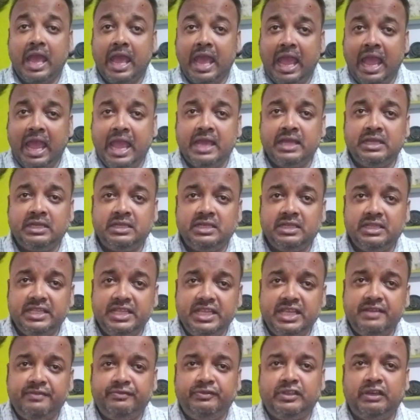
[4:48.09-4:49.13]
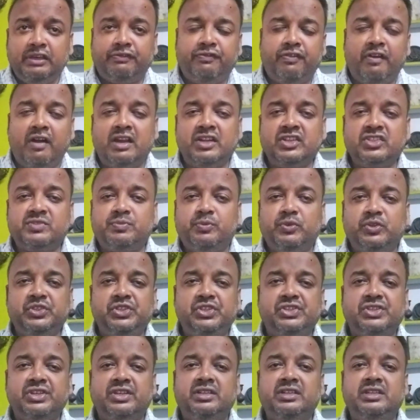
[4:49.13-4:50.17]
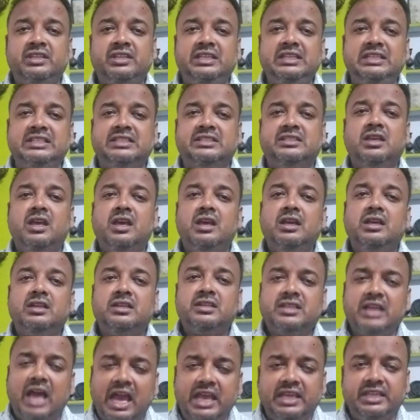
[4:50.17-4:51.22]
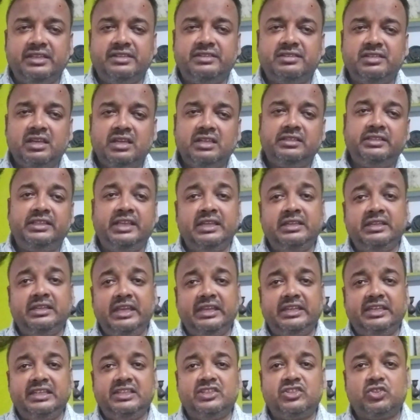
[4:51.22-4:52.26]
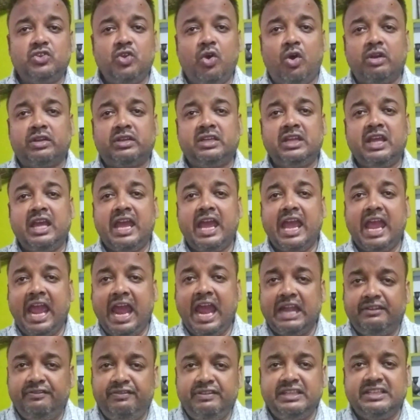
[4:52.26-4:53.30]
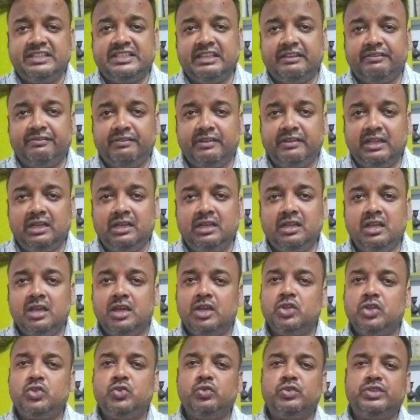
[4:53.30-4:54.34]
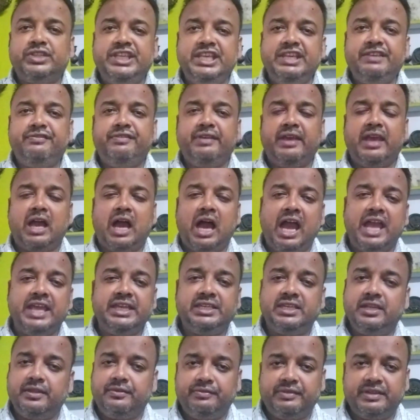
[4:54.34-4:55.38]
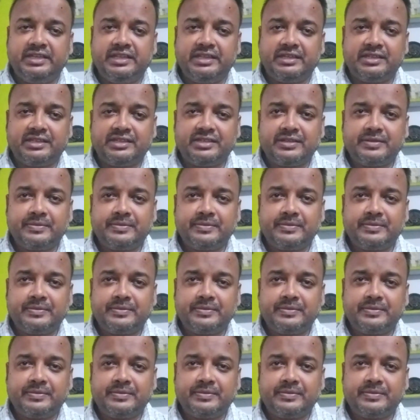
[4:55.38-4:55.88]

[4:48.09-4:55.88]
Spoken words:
and if the fund's position is tight, then it is not advisable to give a high dividend.